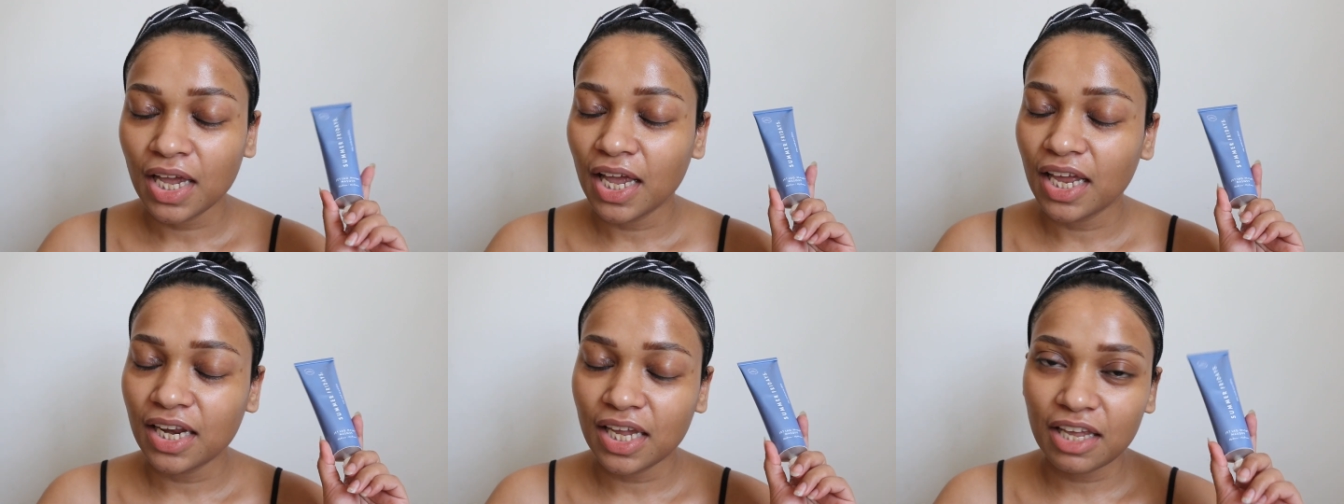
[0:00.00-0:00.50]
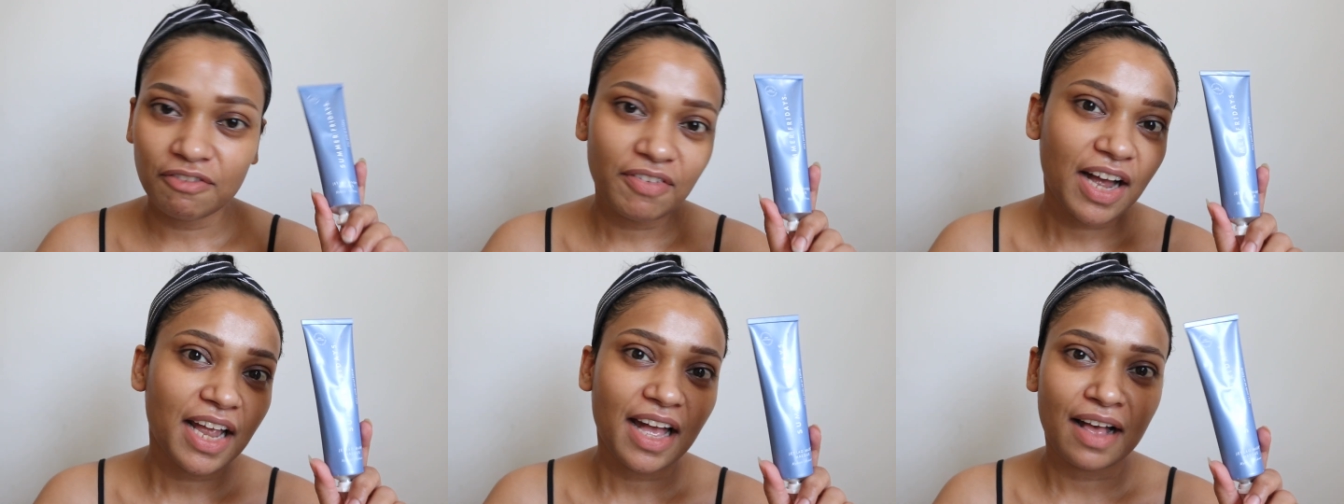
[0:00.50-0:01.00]
And if
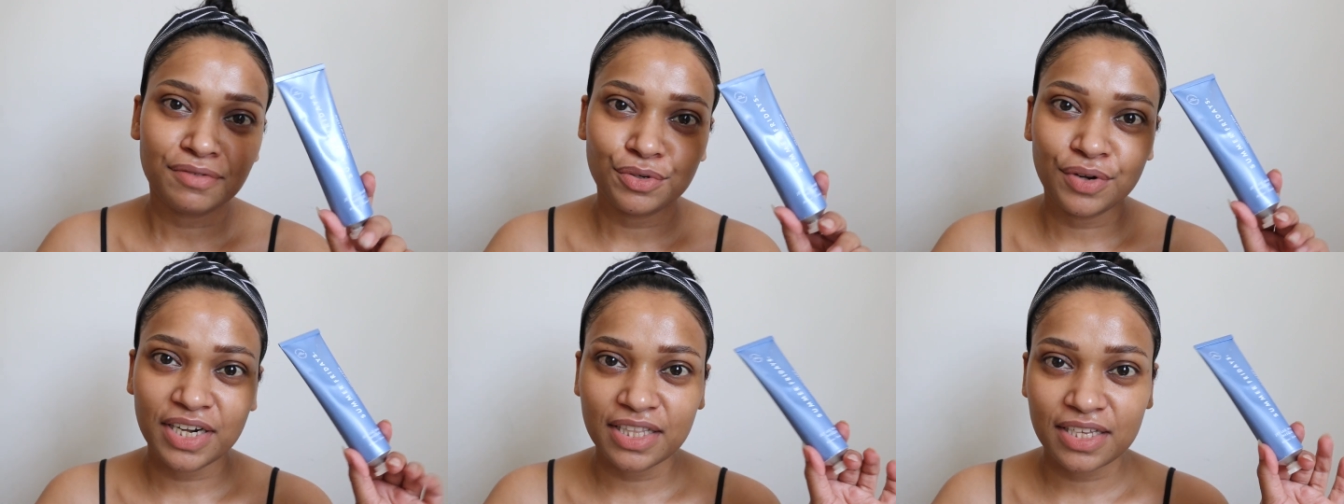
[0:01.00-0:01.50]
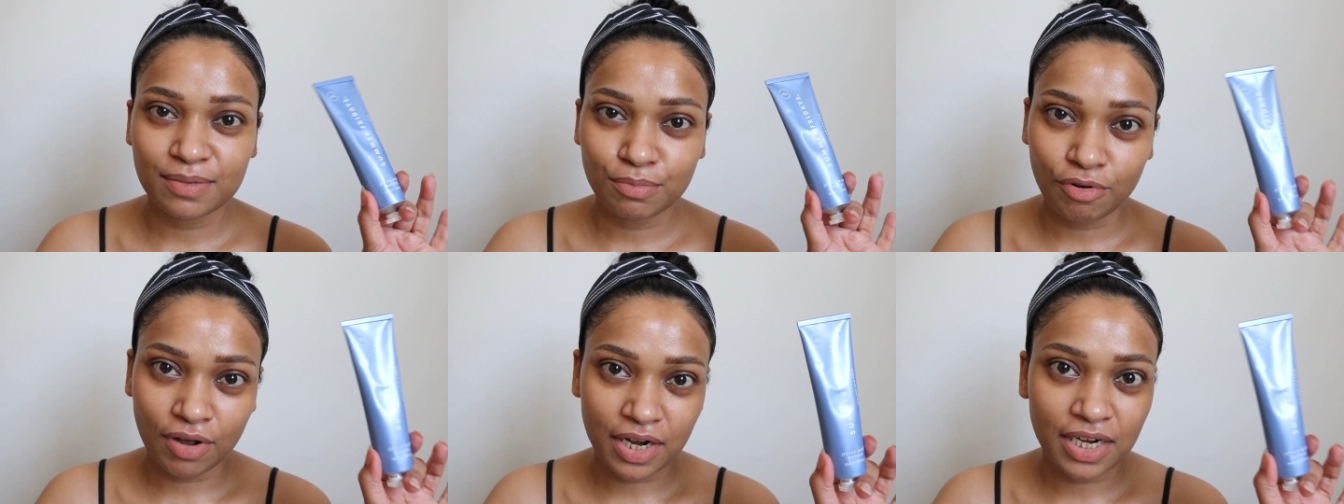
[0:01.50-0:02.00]
I have to rate this
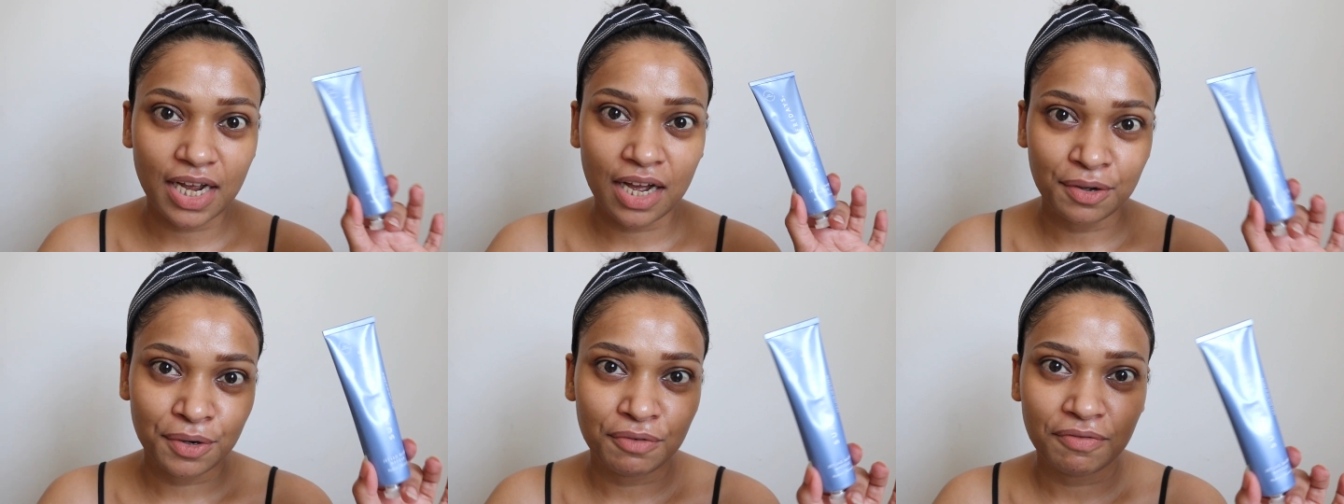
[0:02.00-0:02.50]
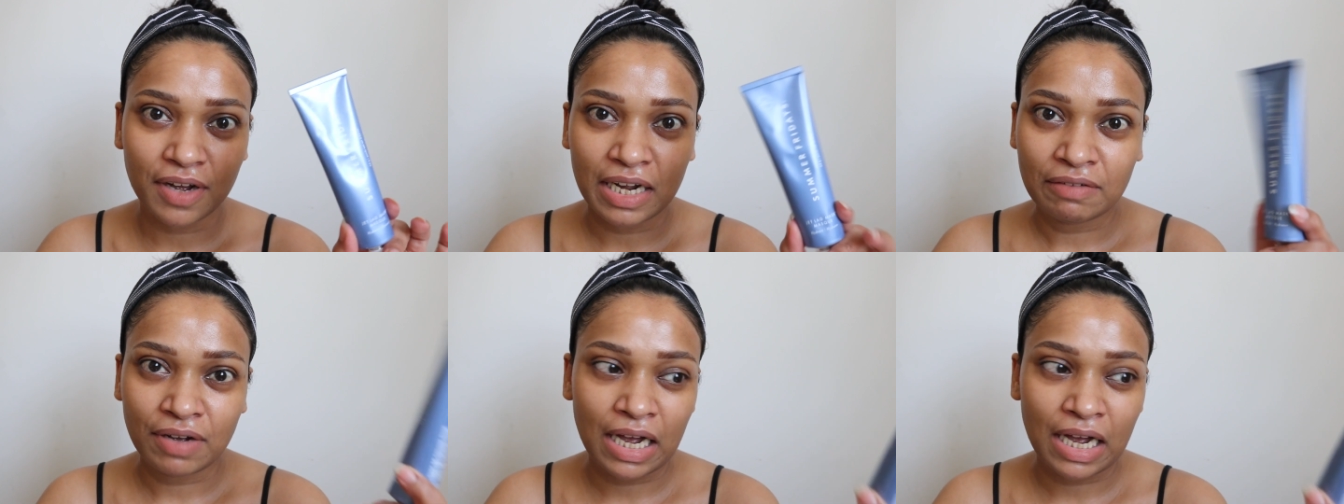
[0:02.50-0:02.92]
product out of five,